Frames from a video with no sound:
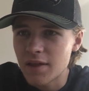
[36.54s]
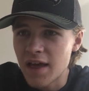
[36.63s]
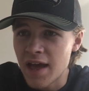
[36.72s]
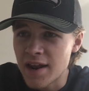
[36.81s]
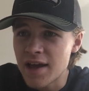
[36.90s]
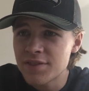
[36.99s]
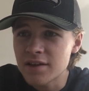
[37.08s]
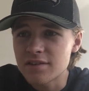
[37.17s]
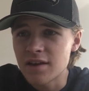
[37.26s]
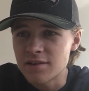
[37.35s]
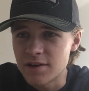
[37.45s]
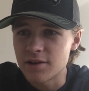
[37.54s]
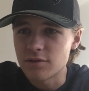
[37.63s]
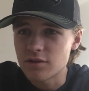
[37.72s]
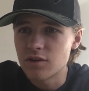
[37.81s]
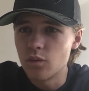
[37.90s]
And I think San Diego's
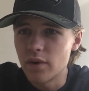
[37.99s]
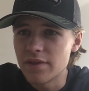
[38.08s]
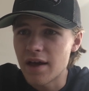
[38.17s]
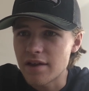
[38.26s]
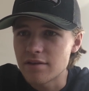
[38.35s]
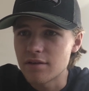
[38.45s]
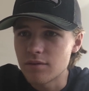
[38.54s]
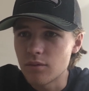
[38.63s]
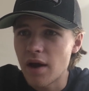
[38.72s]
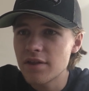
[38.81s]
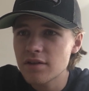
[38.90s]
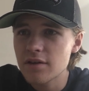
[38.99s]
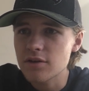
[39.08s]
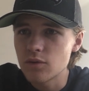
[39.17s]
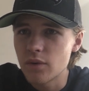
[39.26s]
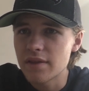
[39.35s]
going to win that. I think they're going
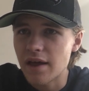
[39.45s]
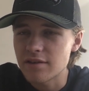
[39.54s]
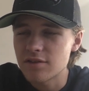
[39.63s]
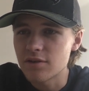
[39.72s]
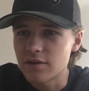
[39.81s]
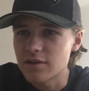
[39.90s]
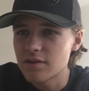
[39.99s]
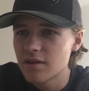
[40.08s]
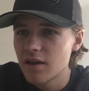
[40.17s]
to win that series.